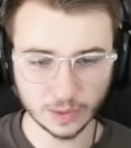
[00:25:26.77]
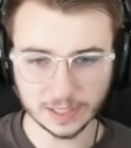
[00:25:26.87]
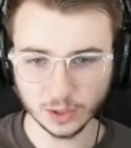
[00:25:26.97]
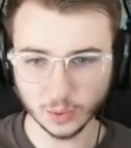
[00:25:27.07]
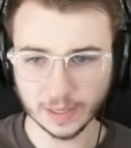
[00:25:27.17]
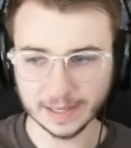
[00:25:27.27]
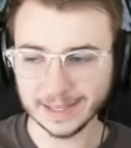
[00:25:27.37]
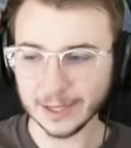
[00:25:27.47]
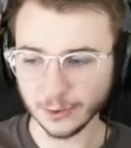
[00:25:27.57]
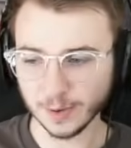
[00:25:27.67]
real quick.
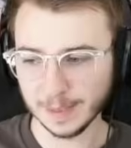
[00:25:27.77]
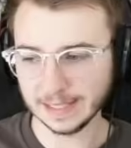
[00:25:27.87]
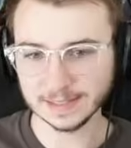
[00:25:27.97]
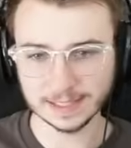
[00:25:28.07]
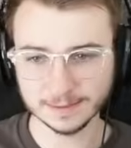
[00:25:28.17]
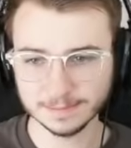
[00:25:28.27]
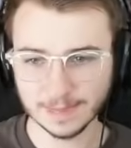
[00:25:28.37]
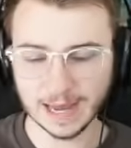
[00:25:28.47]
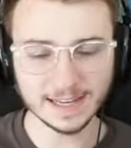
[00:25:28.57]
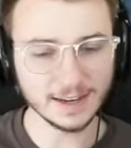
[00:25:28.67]
You're amazing.
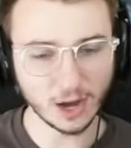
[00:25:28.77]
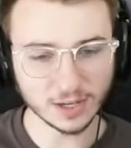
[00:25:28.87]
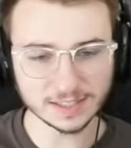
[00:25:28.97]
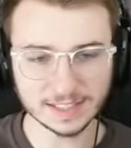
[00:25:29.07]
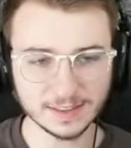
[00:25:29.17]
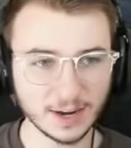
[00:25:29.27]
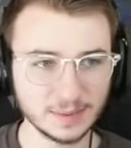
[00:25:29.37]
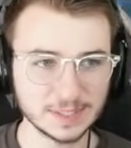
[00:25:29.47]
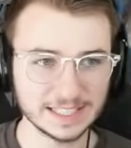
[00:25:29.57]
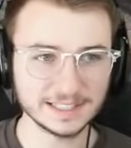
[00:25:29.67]
I honestly thought he
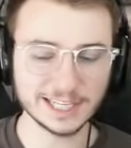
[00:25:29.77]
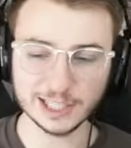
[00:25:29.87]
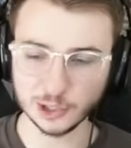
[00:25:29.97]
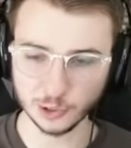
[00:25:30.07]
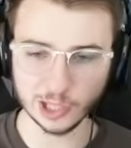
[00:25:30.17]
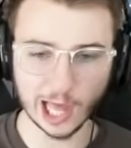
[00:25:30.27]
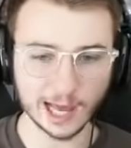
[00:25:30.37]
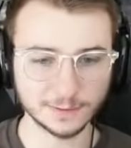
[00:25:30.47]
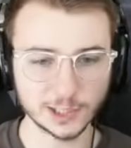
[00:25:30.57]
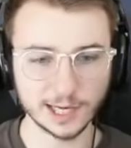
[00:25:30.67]
was going to say, you're a
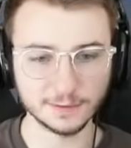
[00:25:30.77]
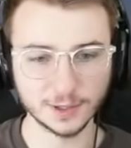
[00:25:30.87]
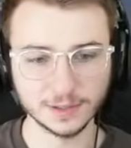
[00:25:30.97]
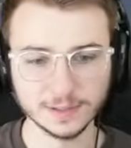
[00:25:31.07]
lifesaver.